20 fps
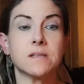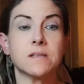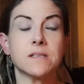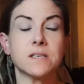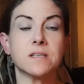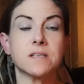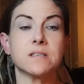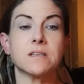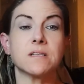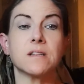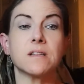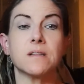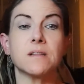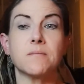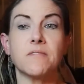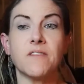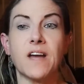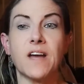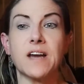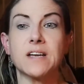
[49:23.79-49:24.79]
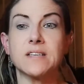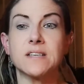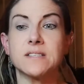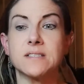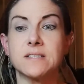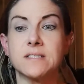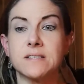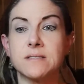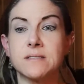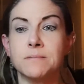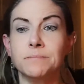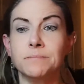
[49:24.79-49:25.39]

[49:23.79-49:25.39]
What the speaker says: into the lymphatic system,